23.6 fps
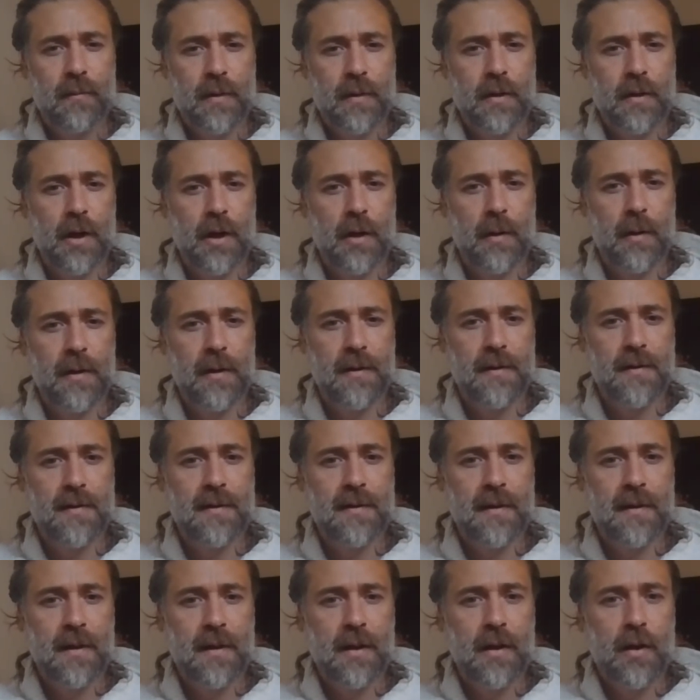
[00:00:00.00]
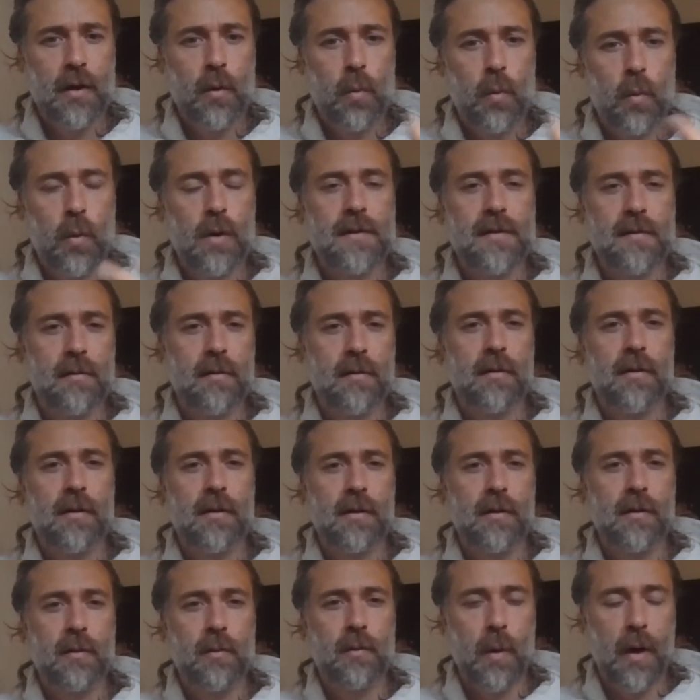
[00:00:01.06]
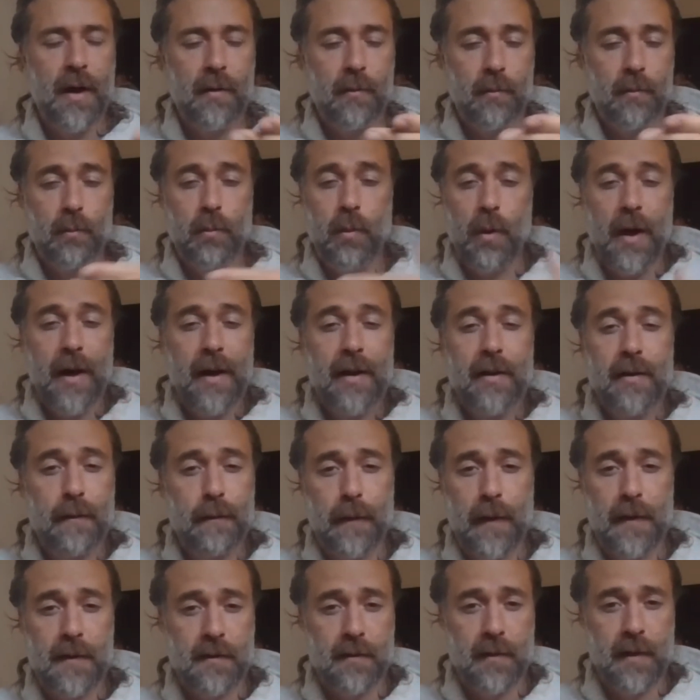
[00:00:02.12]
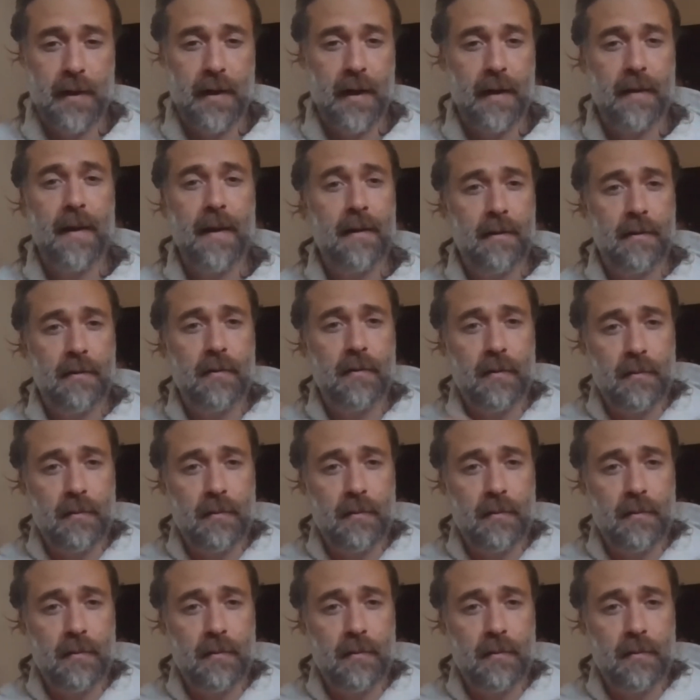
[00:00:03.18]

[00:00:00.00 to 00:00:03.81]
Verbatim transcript: you know it's what's wrong why why are you frustrated and that